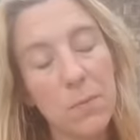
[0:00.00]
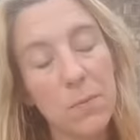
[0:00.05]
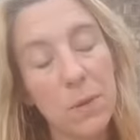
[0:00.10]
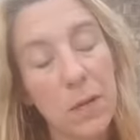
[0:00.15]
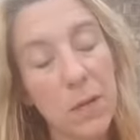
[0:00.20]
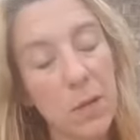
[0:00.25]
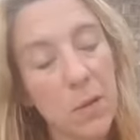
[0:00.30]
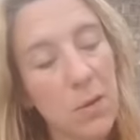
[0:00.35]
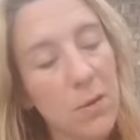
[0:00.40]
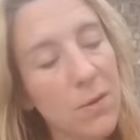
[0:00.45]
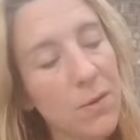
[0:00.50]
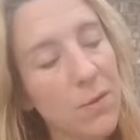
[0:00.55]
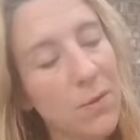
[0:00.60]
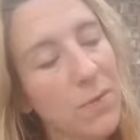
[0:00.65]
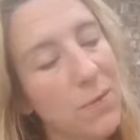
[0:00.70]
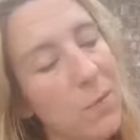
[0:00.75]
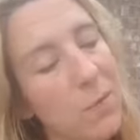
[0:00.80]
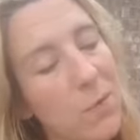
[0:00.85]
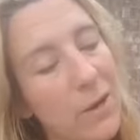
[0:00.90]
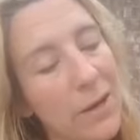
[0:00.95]

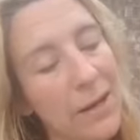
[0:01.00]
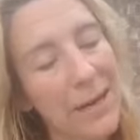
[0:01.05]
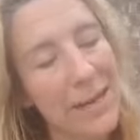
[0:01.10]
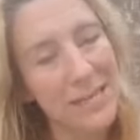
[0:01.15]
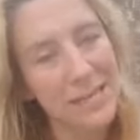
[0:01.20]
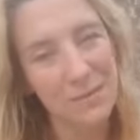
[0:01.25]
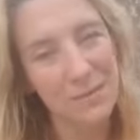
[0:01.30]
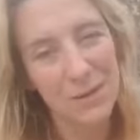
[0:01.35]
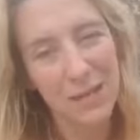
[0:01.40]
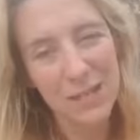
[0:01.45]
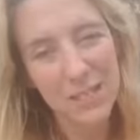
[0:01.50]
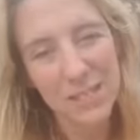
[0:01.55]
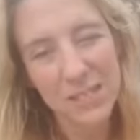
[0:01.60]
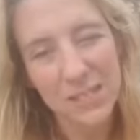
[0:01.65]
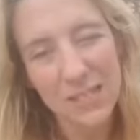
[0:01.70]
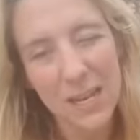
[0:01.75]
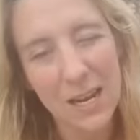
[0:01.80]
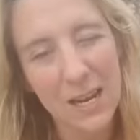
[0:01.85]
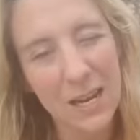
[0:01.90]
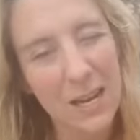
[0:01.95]
beautiful orgasm that
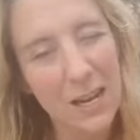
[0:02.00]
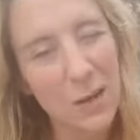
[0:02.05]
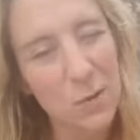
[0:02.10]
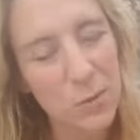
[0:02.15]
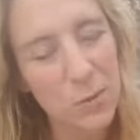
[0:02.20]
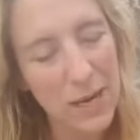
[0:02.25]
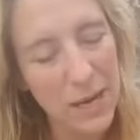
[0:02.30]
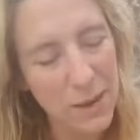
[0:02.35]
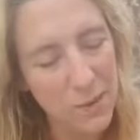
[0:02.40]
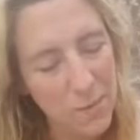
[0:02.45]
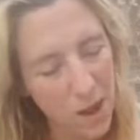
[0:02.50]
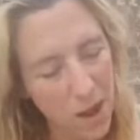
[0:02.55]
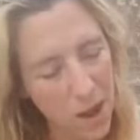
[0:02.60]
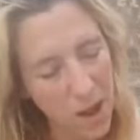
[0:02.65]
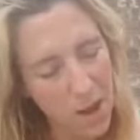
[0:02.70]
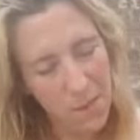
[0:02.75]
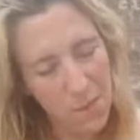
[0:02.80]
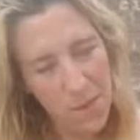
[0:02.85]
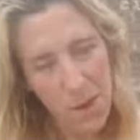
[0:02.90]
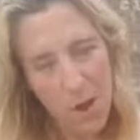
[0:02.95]
just kind of like came
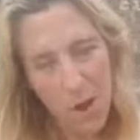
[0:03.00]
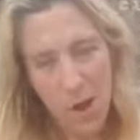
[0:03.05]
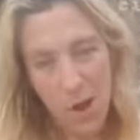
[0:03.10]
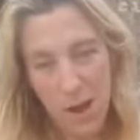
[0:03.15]
up,